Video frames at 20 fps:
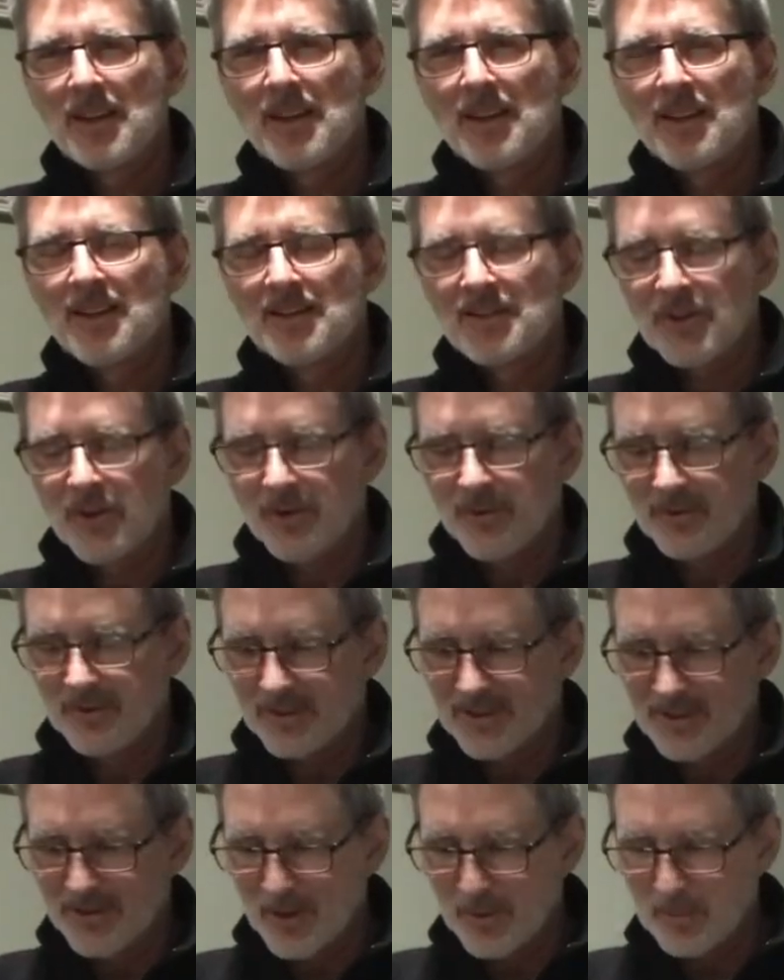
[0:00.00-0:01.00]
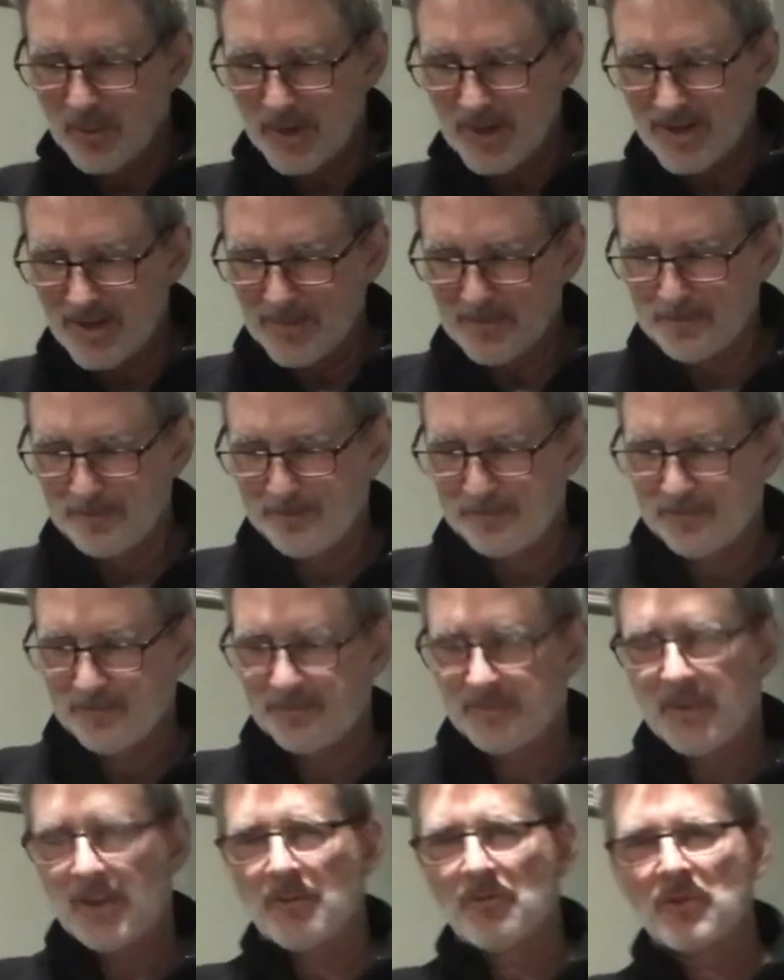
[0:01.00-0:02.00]
So let's jump right in.
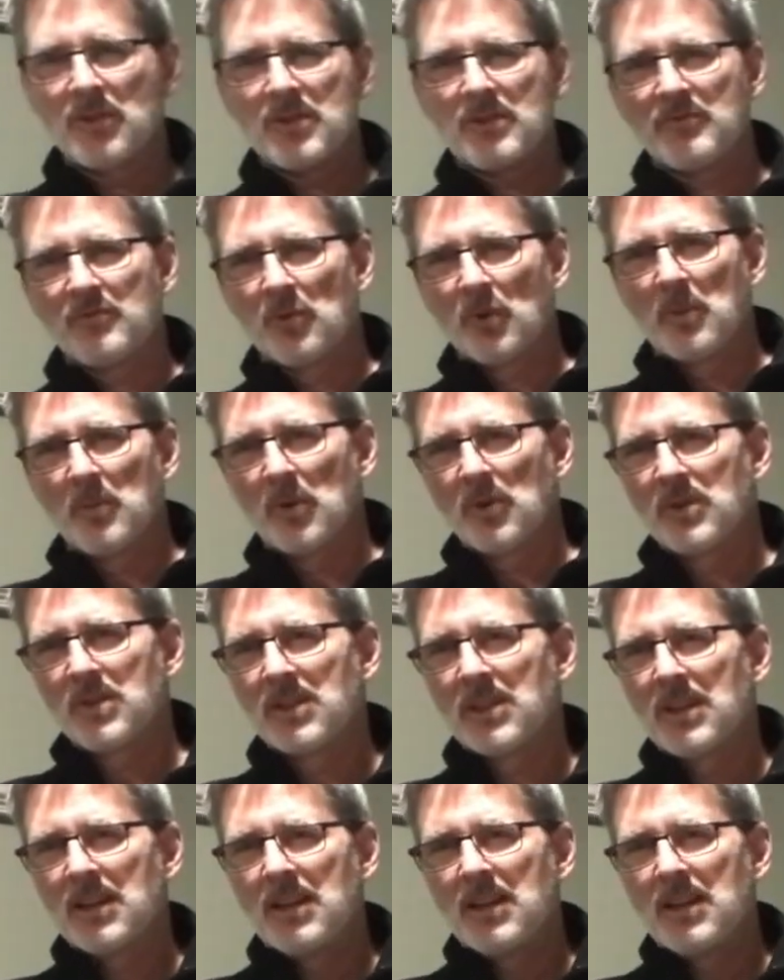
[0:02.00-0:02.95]
First and foremost,